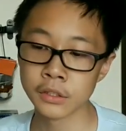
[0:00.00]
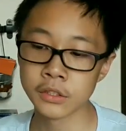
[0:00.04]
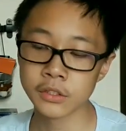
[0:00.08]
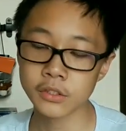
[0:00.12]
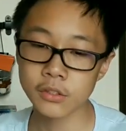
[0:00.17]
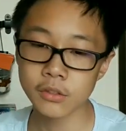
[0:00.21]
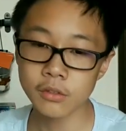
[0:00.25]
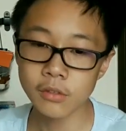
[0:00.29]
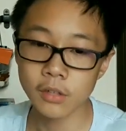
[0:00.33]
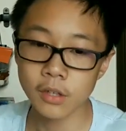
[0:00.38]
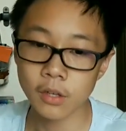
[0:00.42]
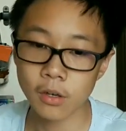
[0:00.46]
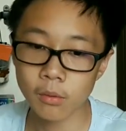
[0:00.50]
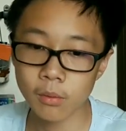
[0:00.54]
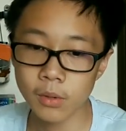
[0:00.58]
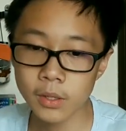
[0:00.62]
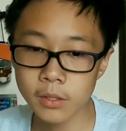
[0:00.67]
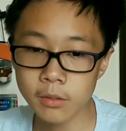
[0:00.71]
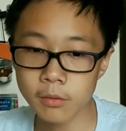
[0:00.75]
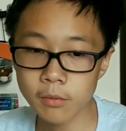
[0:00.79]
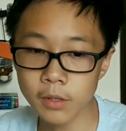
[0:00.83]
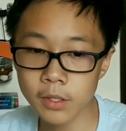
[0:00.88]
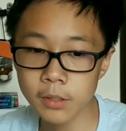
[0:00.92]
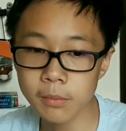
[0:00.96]
so uh,
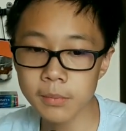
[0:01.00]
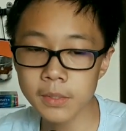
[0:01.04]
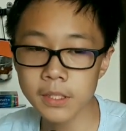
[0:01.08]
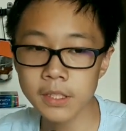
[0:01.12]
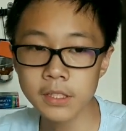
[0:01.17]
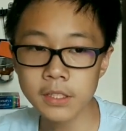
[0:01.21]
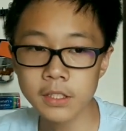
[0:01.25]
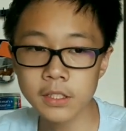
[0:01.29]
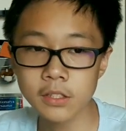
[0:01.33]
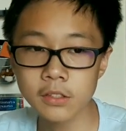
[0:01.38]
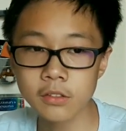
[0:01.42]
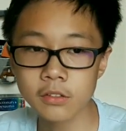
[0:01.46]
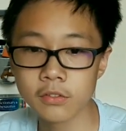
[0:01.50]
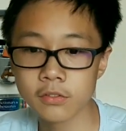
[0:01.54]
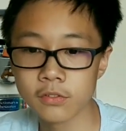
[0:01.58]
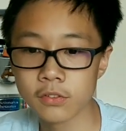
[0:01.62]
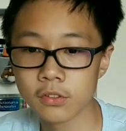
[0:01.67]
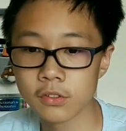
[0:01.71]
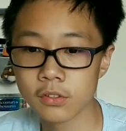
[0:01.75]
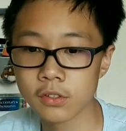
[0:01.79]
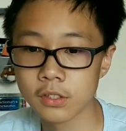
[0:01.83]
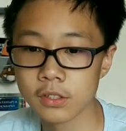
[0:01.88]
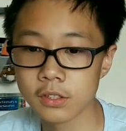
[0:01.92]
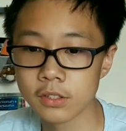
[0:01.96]
one, one main thing to
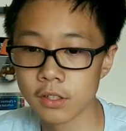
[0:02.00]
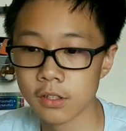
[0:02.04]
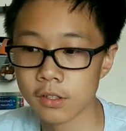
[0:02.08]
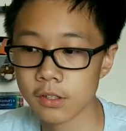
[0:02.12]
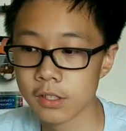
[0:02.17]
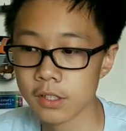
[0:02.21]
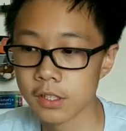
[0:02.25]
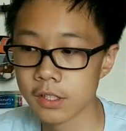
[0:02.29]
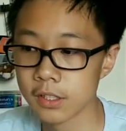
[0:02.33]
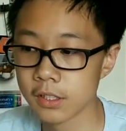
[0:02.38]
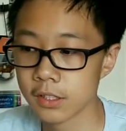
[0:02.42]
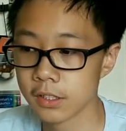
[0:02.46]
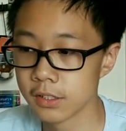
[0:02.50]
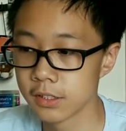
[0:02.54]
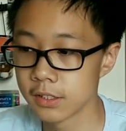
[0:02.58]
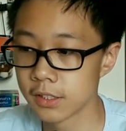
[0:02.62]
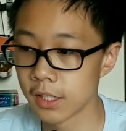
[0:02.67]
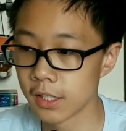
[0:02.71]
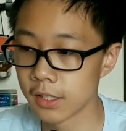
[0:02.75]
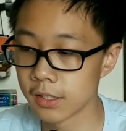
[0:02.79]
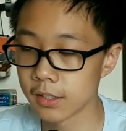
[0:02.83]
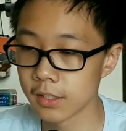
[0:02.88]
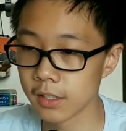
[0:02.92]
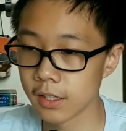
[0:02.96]
focus on here is
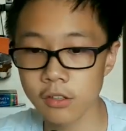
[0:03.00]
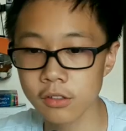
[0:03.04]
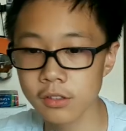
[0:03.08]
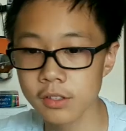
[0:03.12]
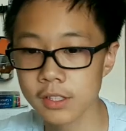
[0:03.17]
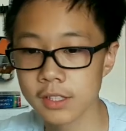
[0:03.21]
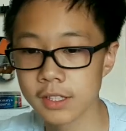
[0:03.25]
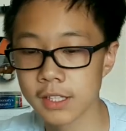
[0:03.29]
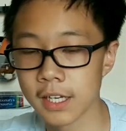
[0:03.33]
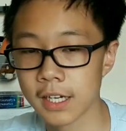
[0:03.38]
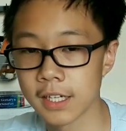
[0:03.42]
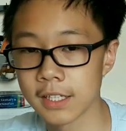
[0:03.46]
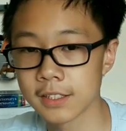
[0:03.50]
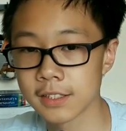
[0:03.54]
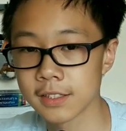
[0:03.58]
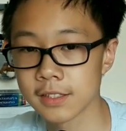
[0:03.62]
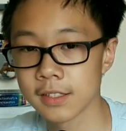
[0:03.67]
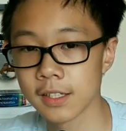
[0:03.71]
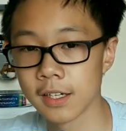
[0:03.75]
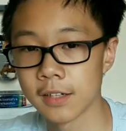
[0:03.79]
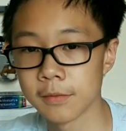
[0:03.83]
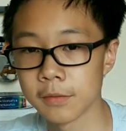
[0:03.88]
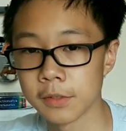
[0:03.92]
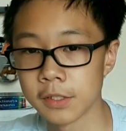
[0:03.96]
that all the
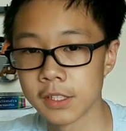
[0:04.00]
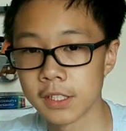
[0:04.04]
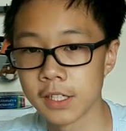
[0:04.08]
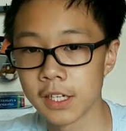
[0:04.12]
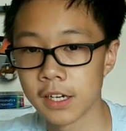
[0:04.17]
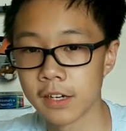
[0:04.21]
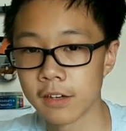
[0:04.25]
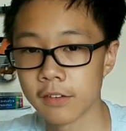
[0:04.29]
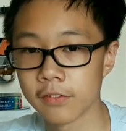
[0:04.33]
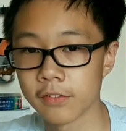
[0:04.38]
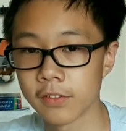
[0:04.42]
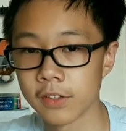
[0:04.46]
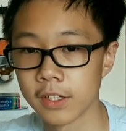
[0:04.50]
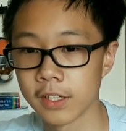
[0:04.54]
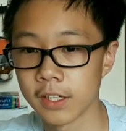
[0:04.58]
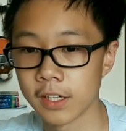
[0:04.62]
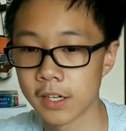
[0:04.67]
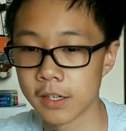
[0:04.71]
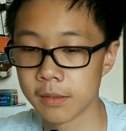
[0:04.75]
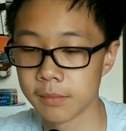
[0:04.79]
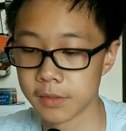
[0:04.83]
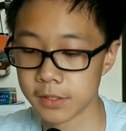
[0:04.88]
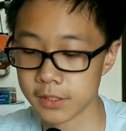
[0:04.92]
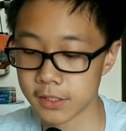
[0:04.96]
tests I'm gonna have a
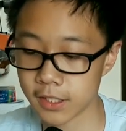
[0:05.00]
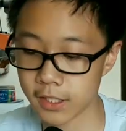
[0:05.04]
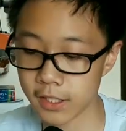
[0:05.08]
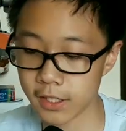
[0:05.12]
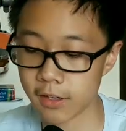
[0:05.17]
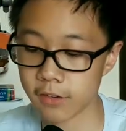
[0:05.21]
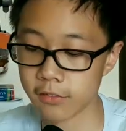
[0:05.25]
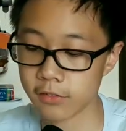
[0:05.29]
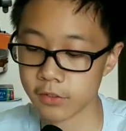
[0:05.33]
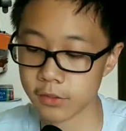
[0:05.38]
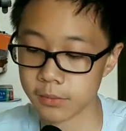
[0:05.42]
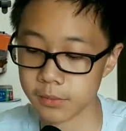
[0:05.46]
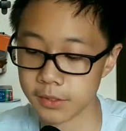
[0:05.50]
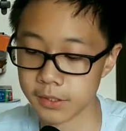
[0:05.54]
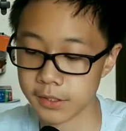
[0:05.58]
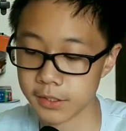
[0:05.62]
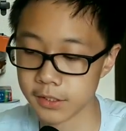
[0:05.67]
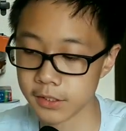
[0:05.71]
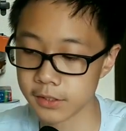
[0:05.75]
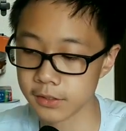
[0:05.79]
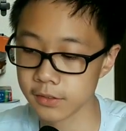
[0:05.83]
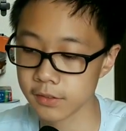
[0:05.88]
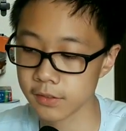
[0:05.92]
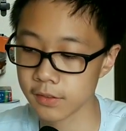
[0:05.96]
MSI
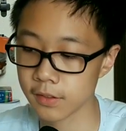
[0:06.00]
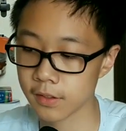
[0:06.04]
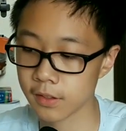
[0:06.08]
Afterburner